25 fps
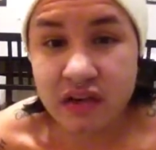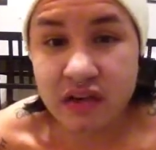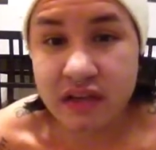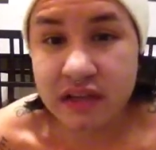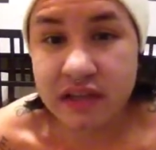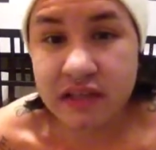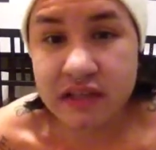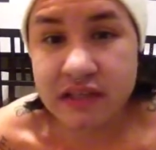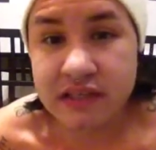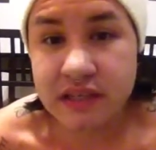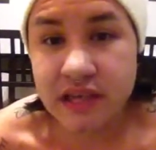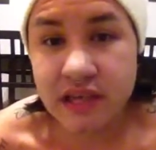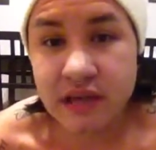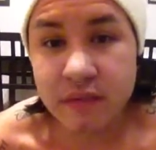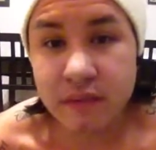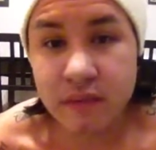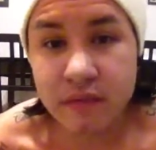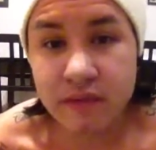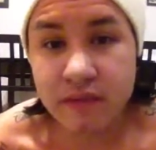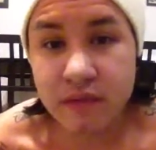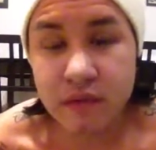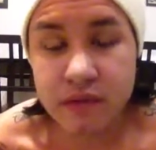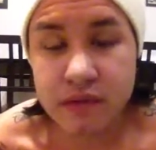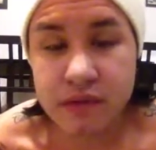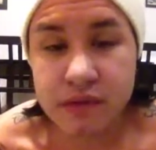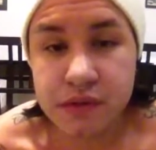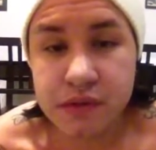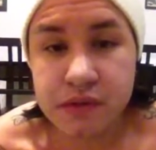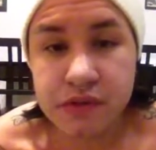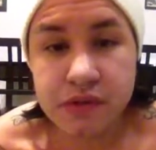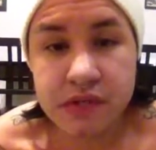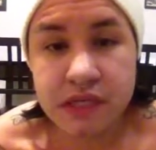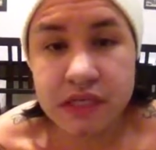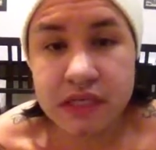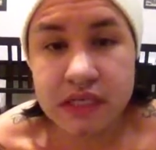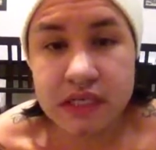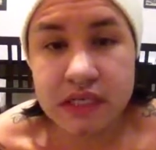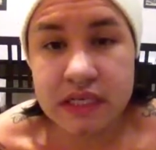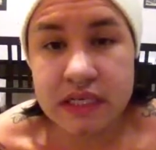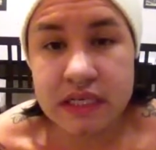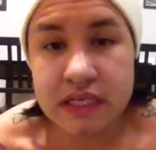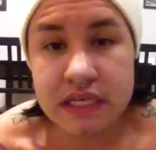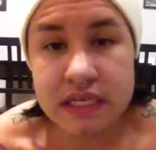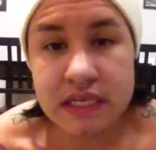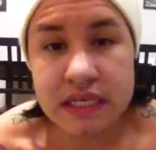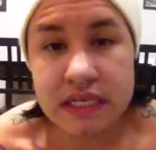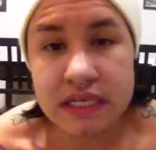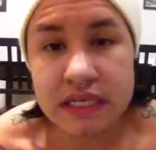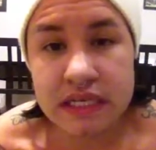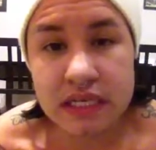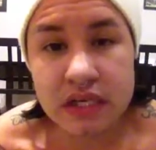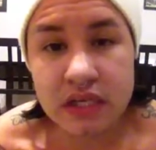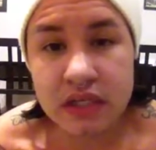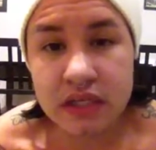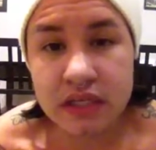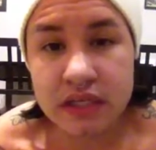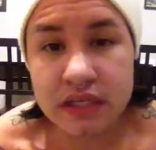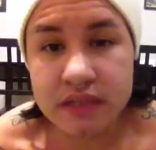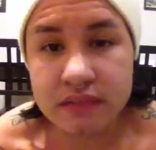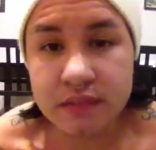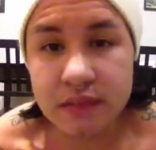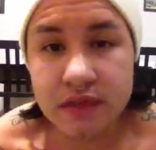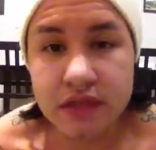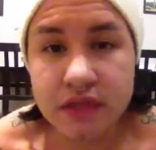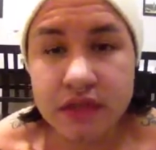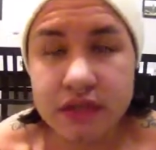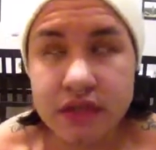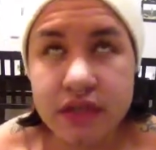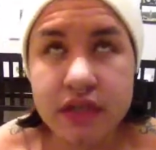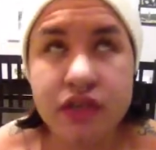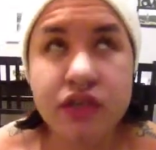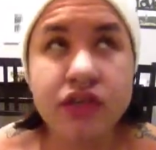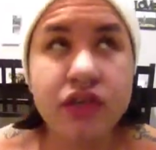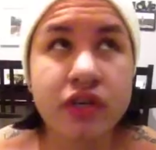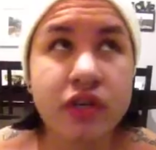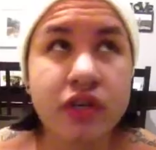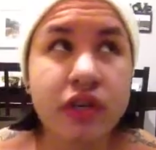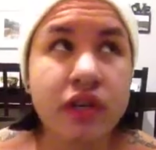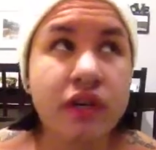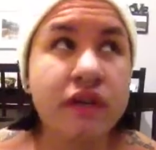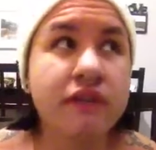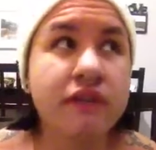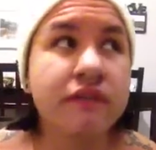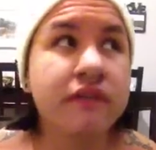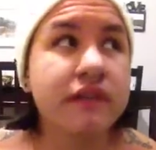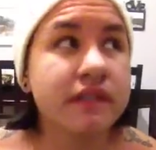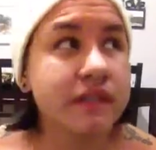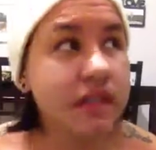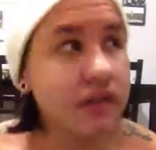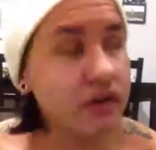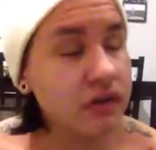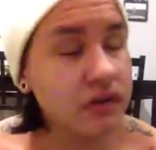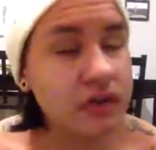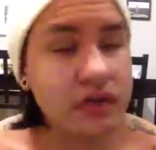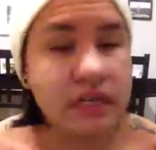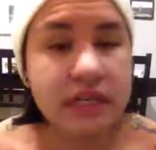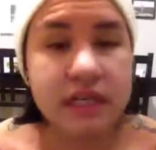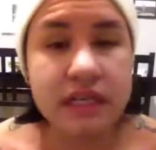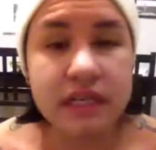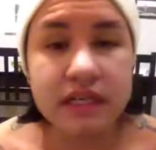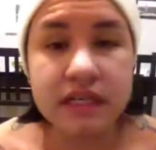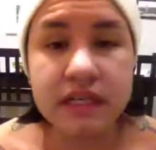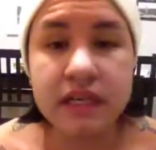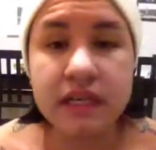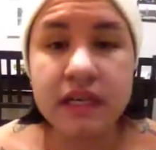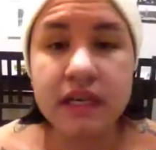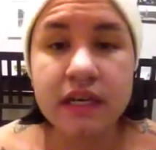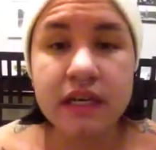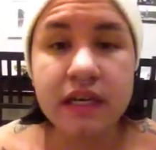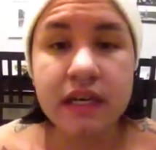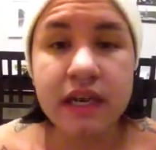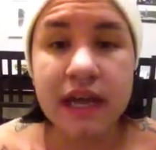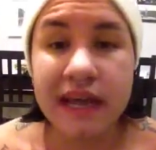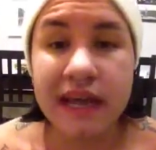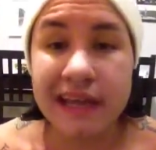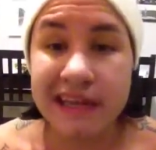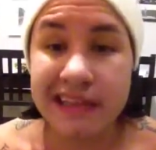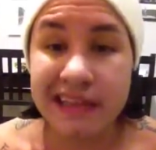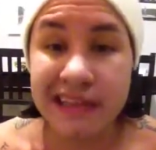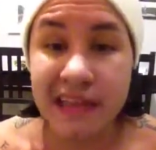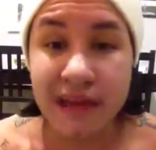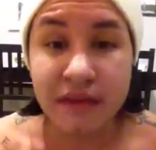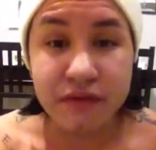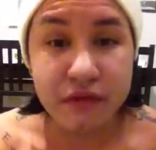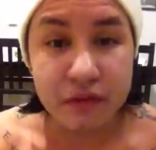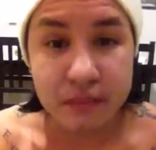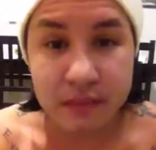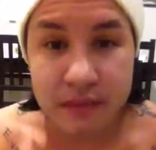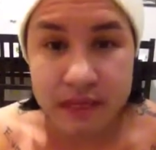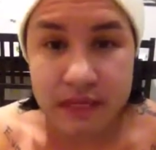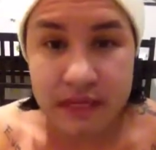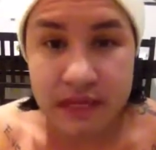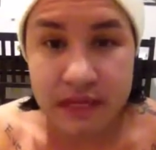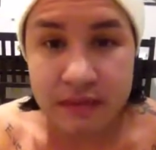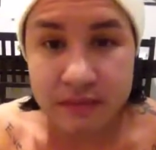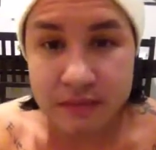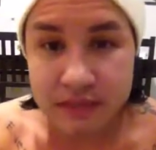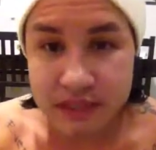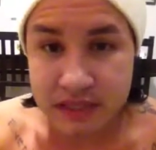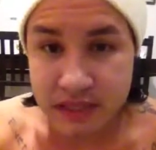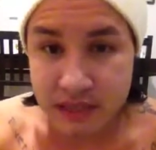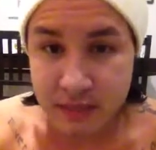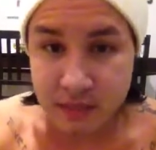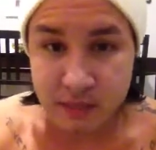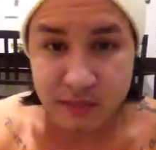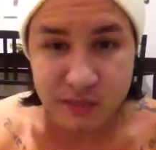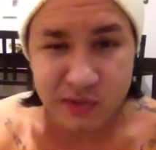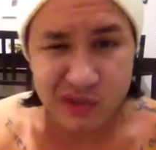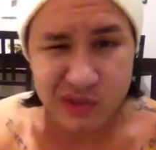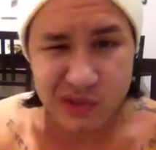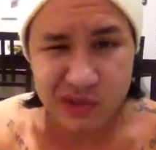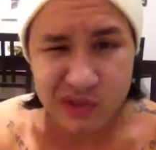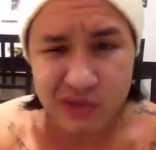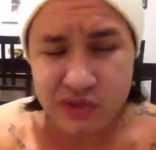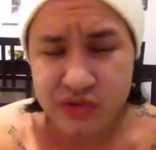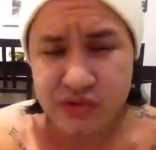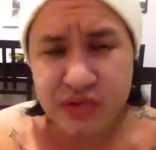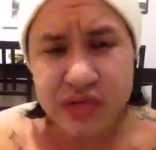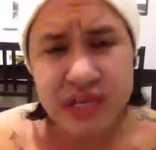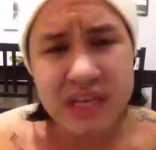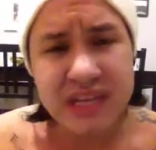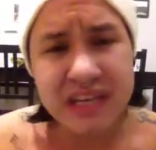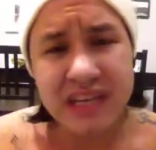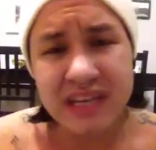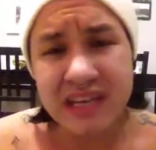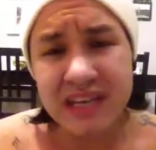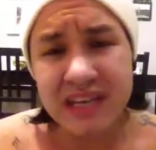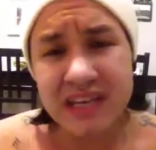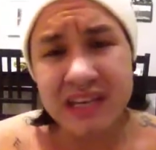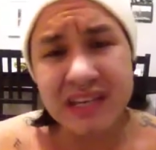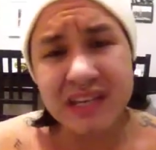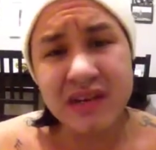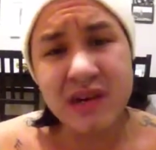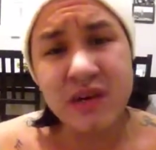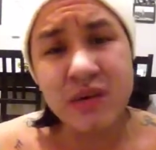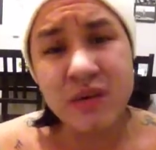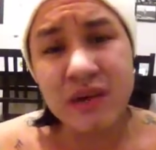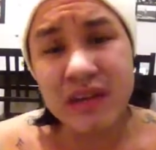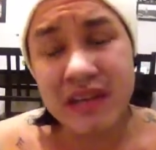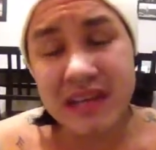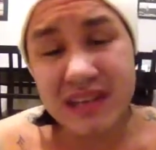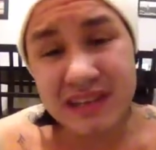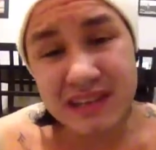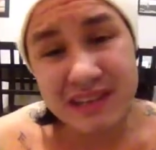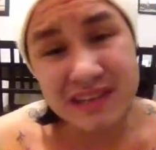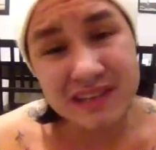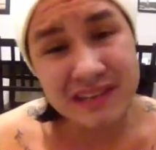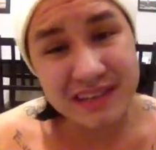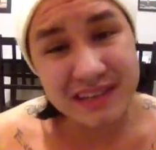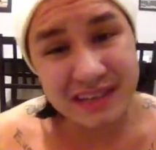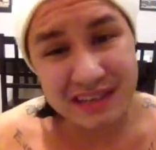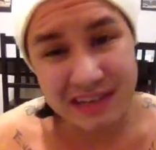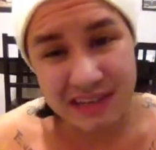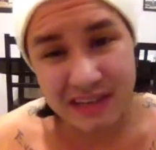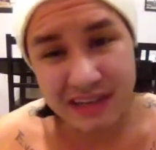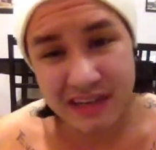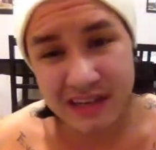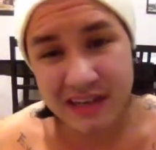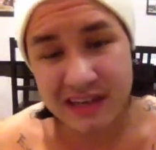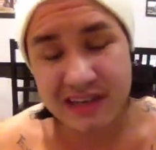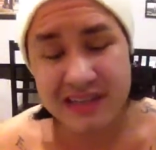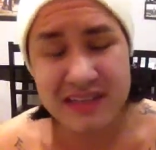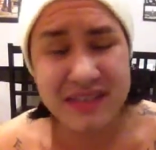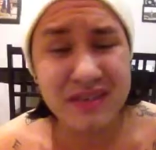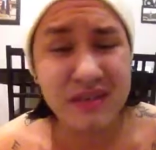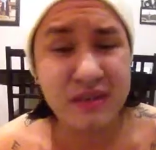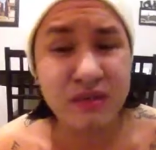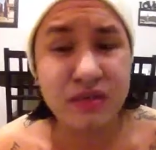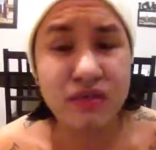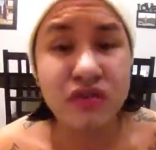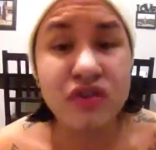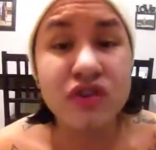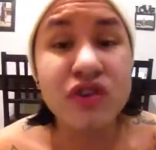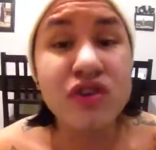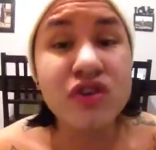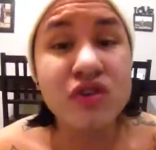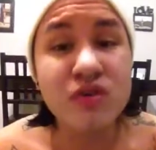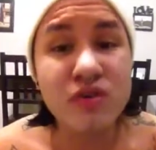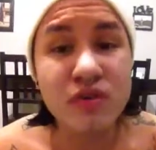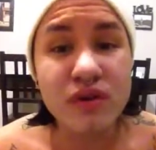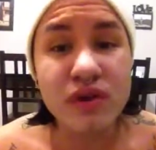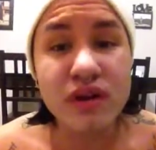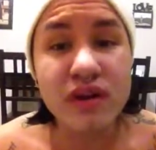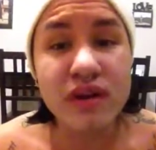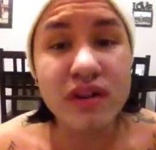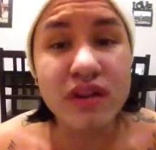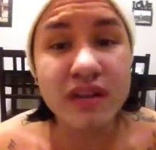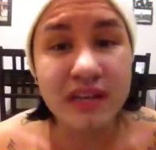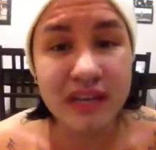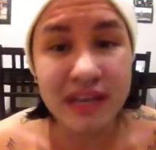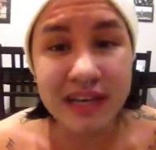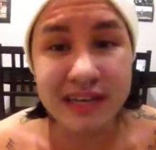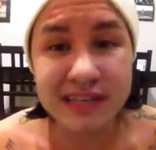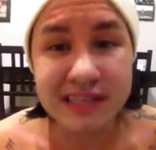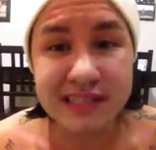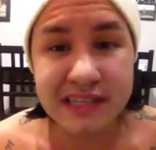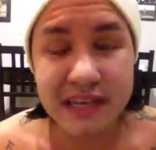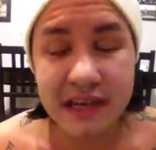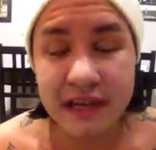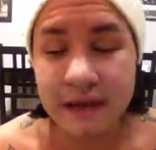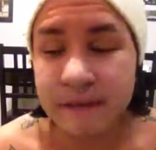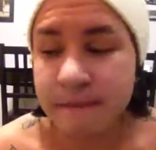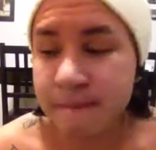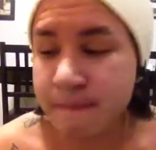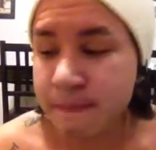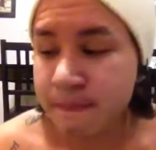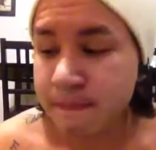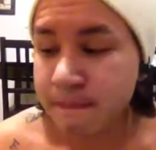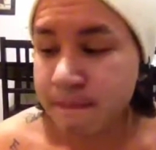Like, the day before surgery, I didn't eat nearly as much as I should have, because I couldn't eat anything after midnight the day before surgery, and then I didn't go into the clinic until noon the next day,